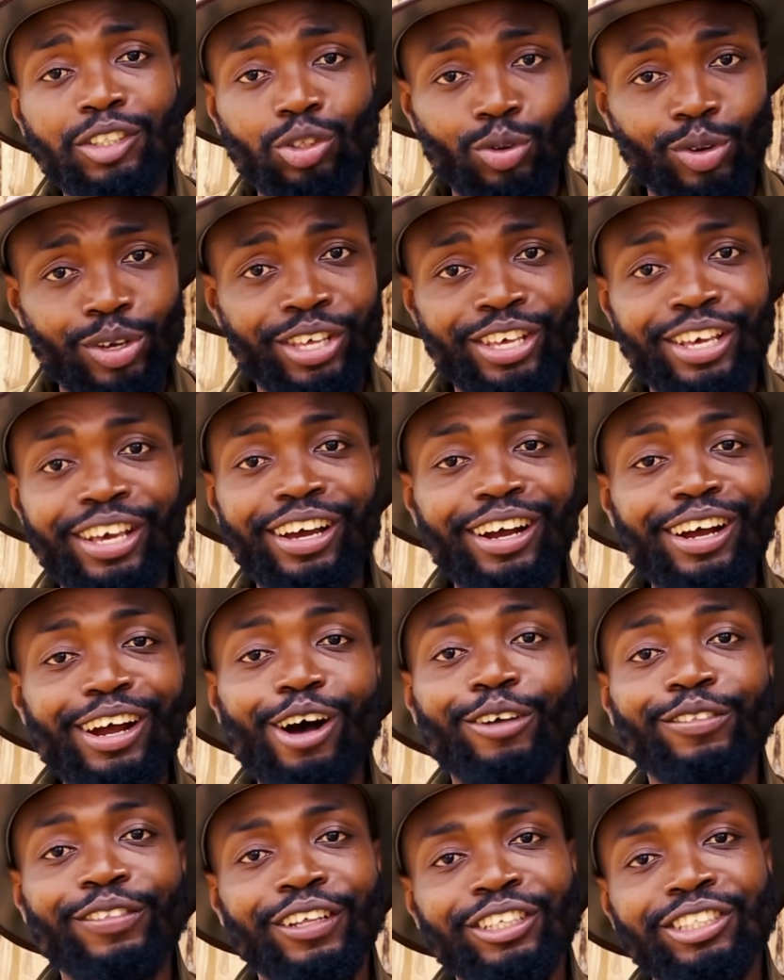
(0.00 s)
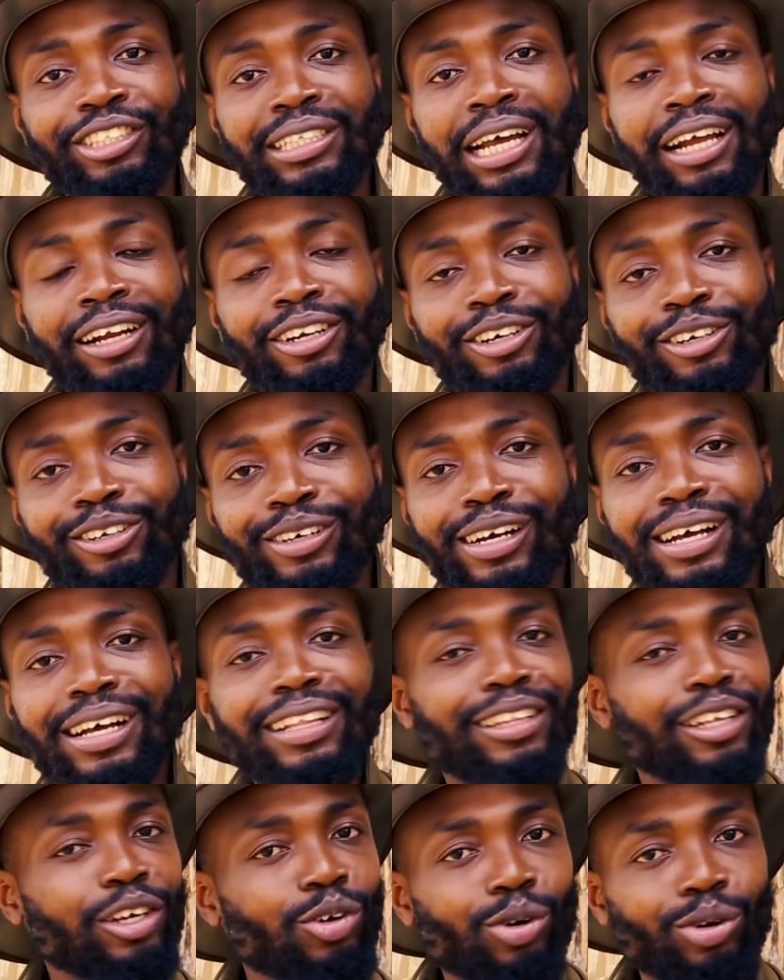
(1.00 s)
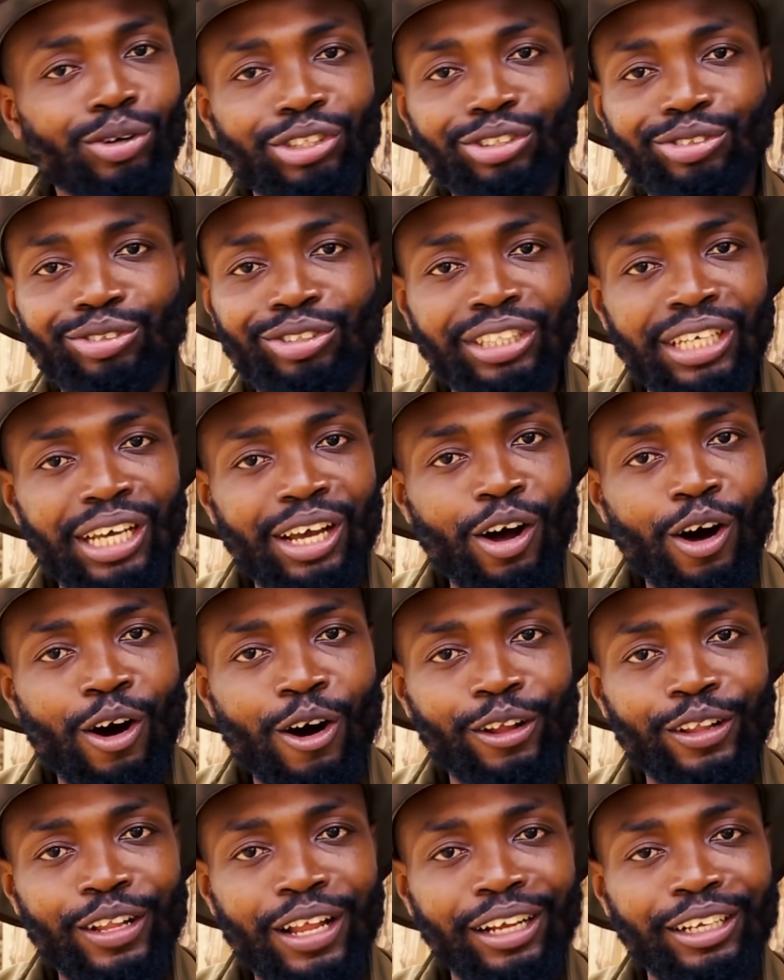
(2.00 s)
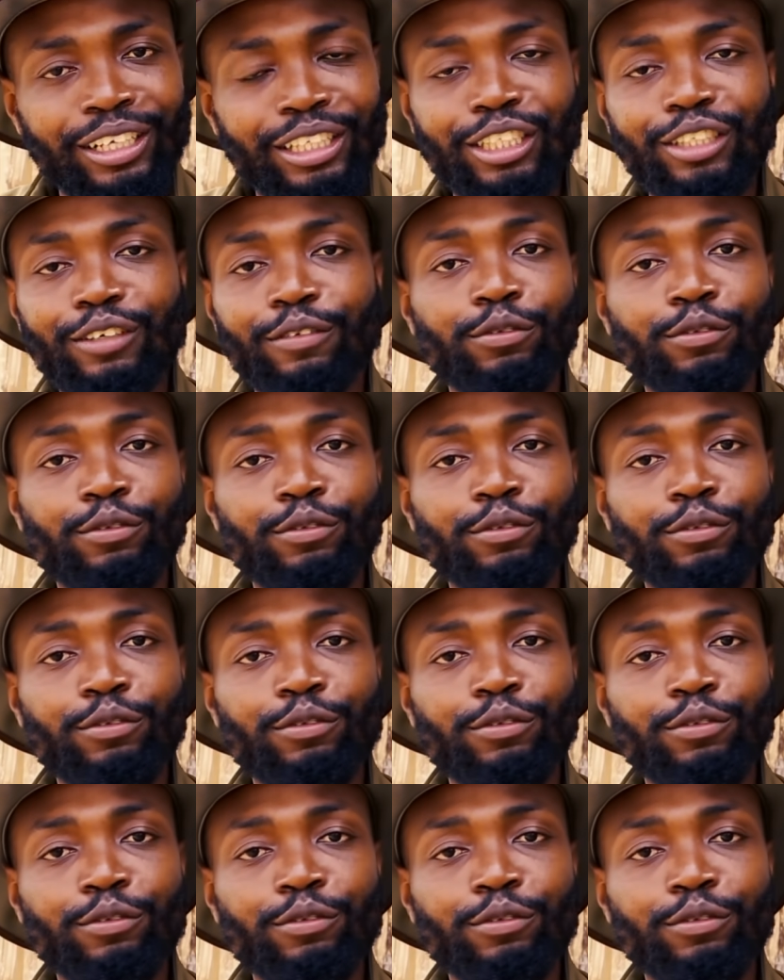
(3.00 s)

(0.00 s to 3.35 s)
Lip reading: So here on this channel, the goal is to share all knowledge.